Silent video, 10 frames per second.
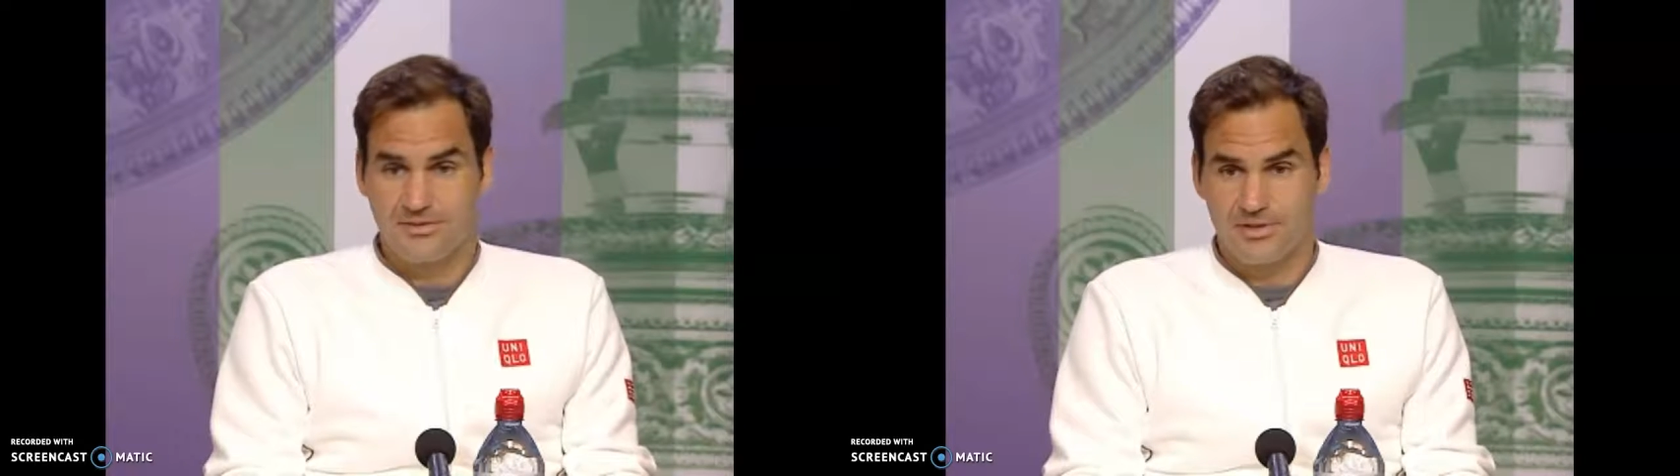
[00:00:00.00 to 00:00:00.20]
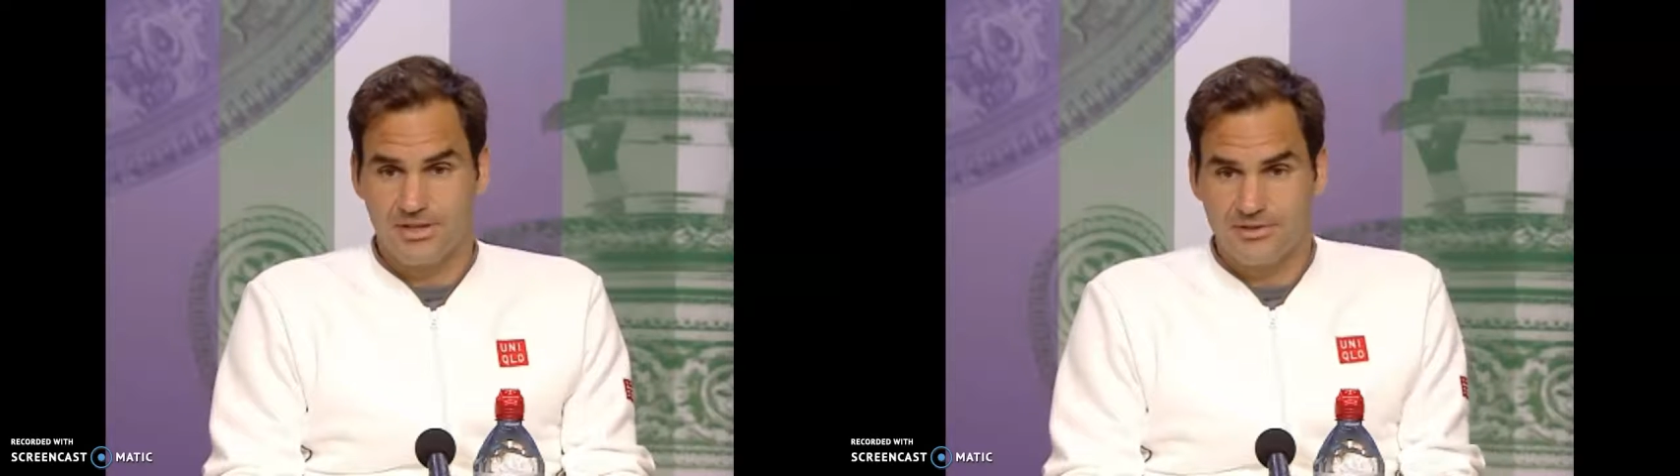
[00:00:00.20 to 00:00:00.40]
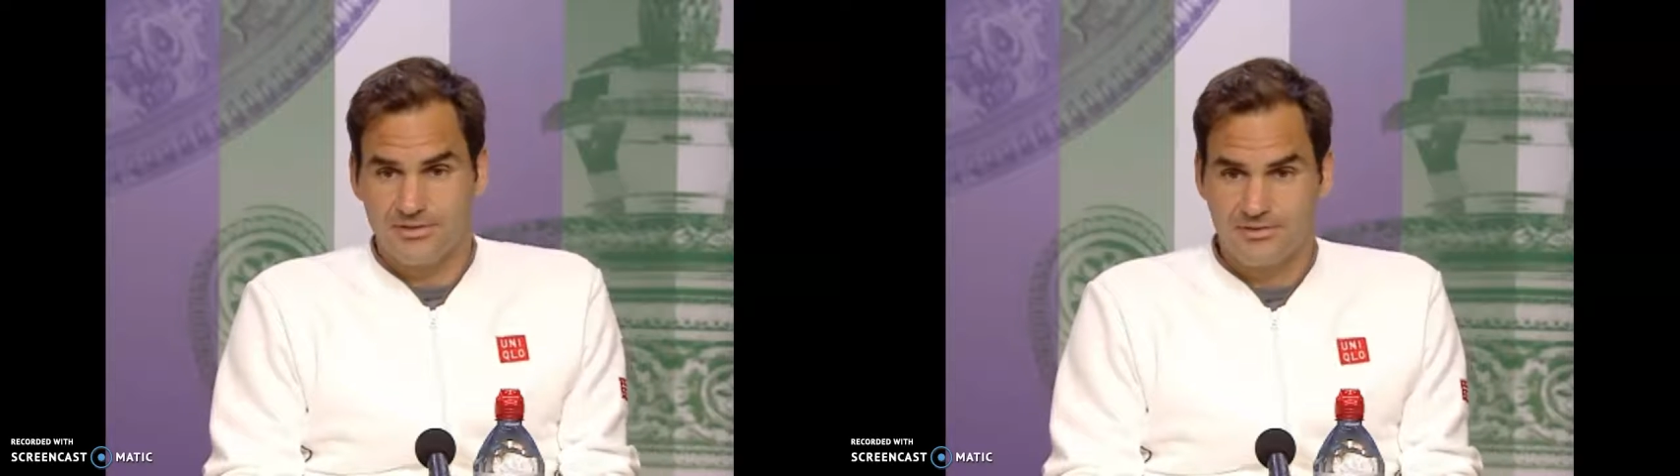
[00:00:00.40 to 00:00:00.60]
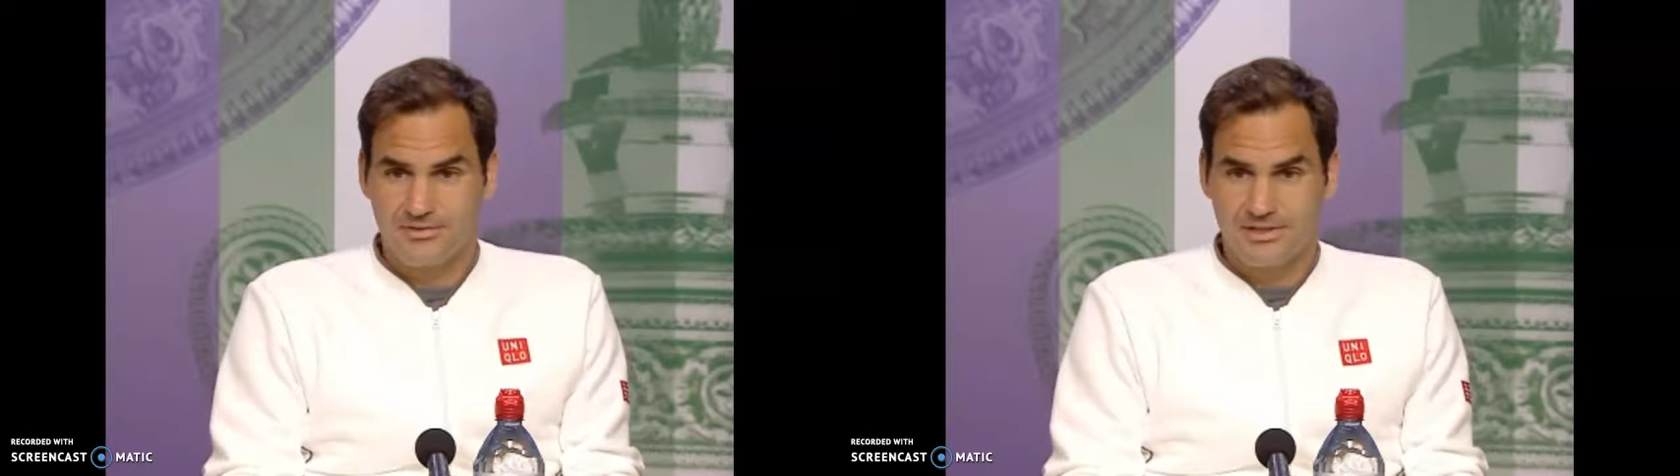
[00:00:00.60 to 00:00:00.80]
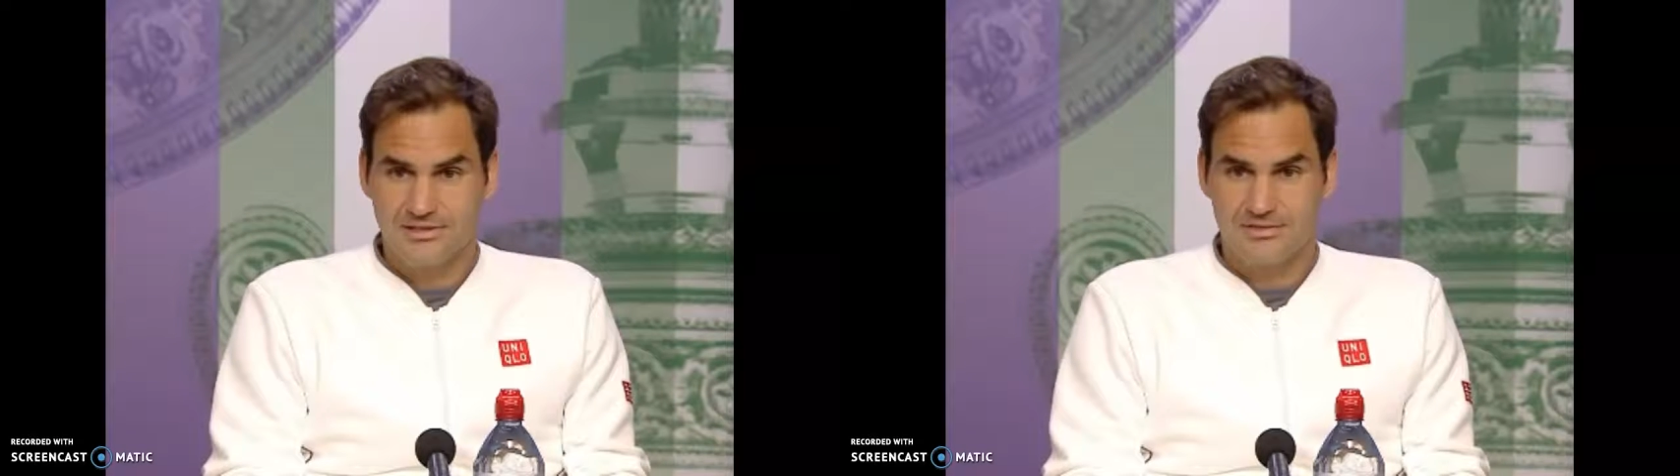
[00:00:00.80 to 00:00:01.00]
and
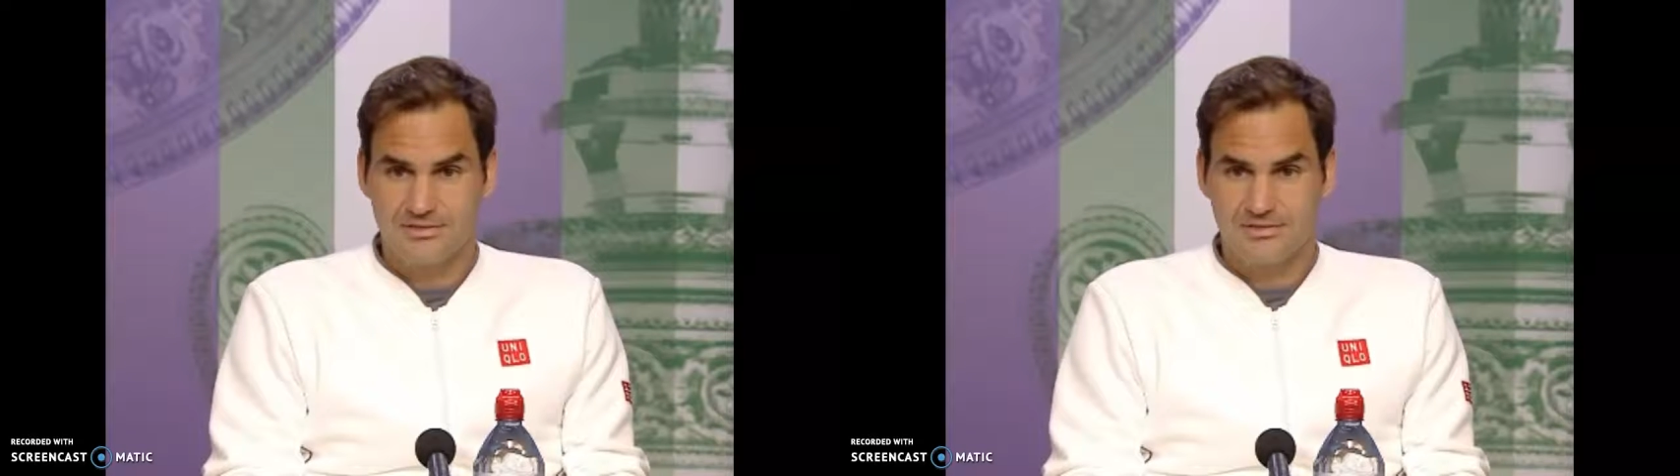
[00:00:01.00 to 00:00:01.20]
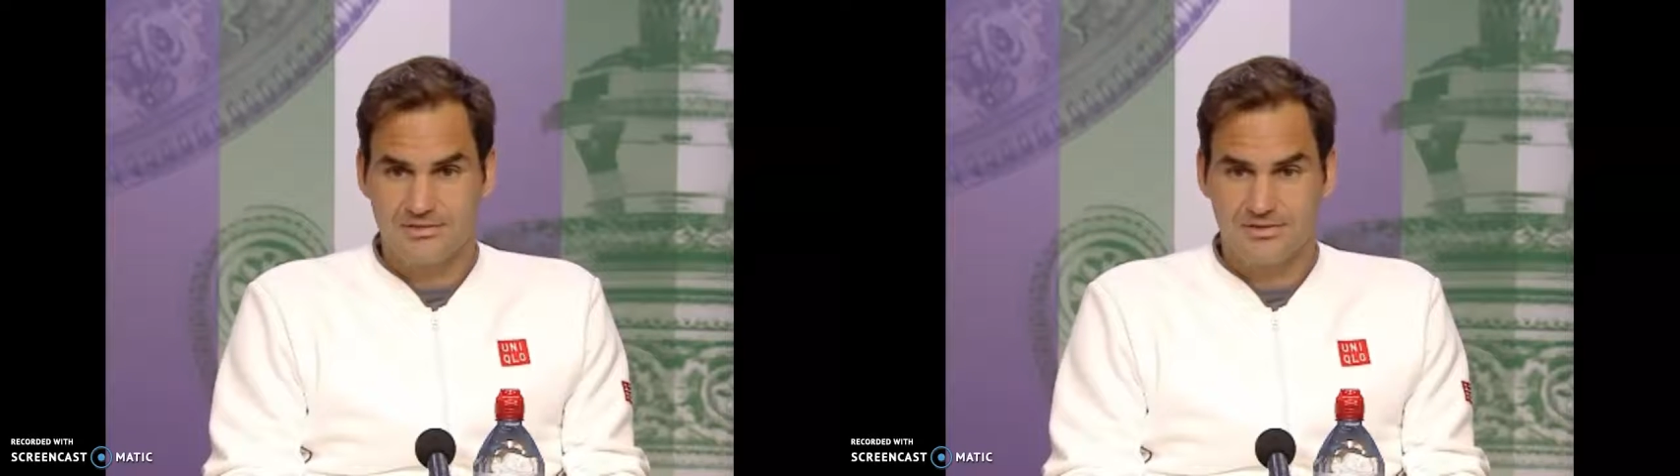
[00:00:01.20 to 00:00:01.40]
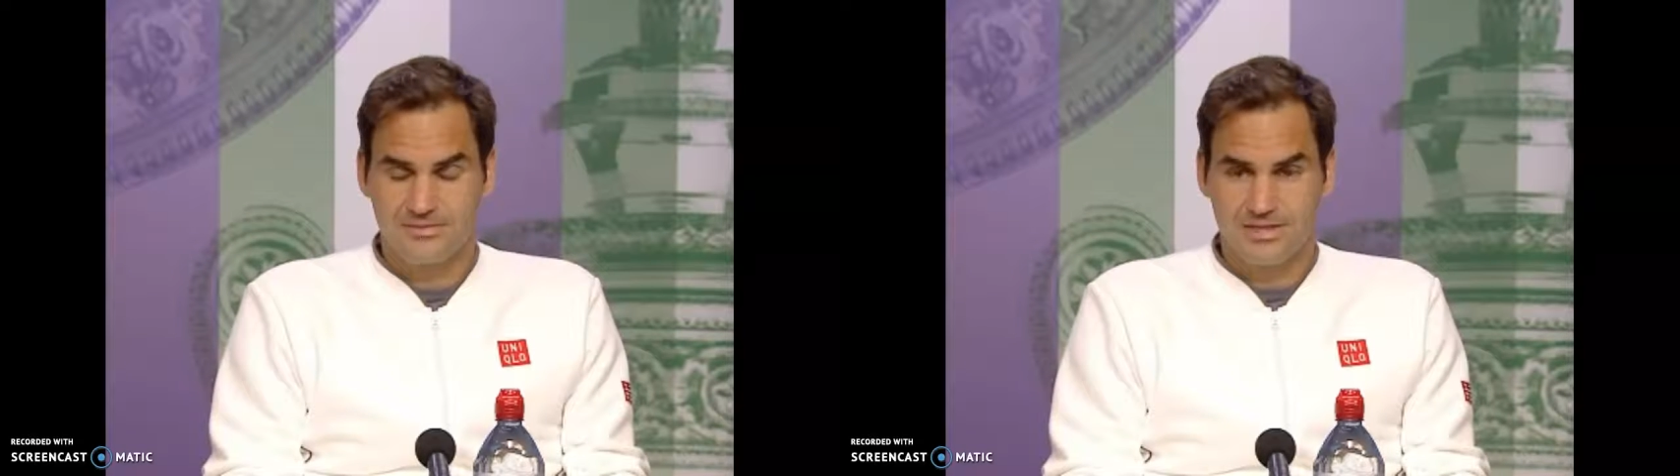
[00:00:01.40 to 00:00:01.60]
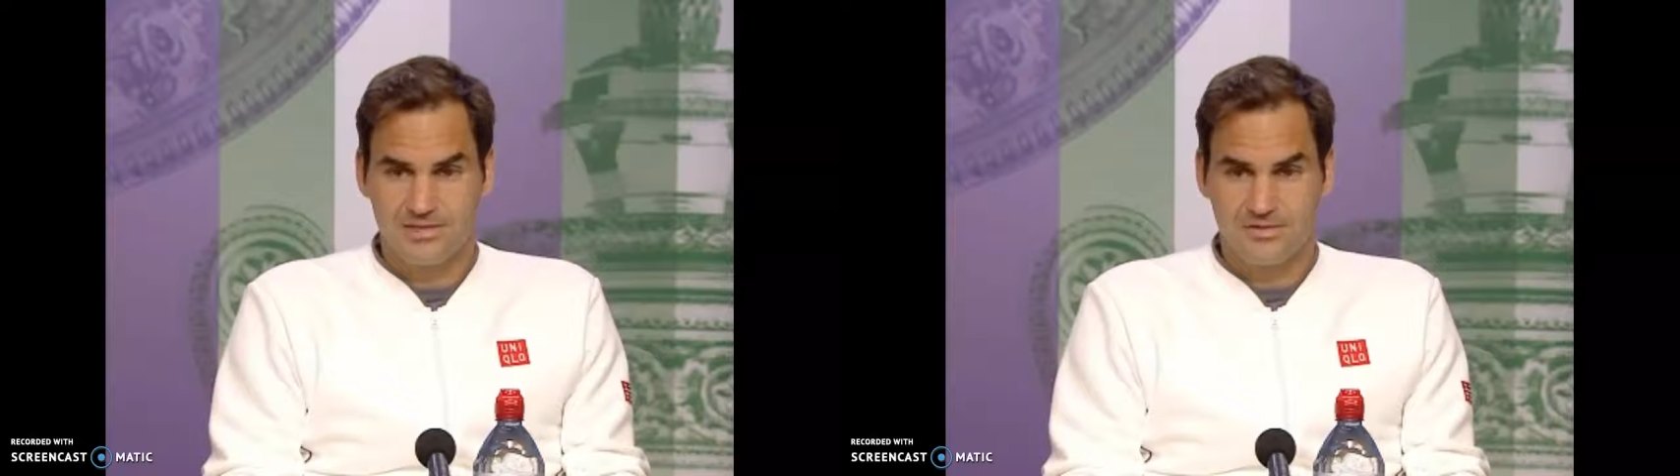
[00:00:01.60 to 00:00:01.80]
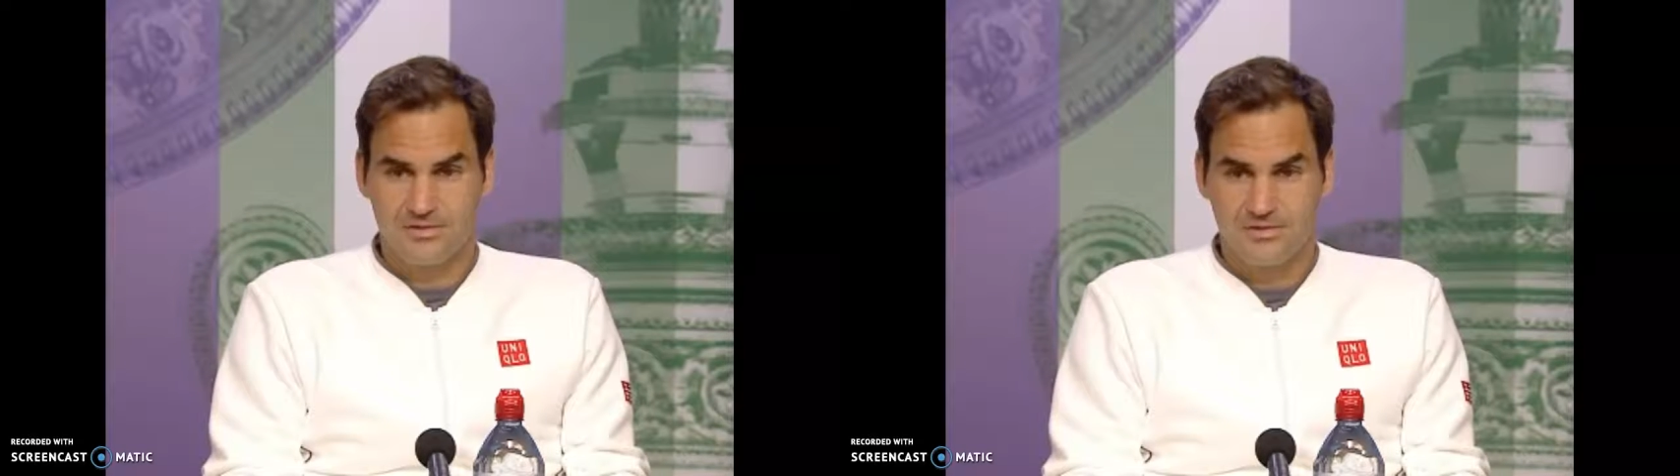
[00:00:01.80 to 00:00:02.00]
seems to cross his
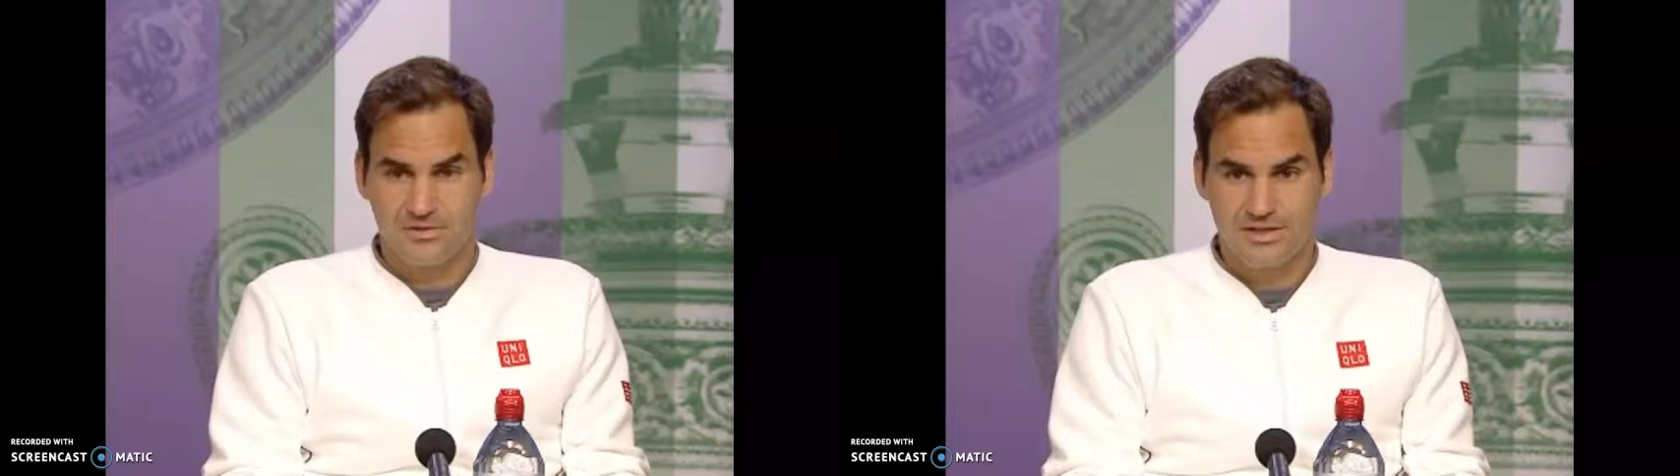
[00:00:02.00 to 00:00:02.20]
arms.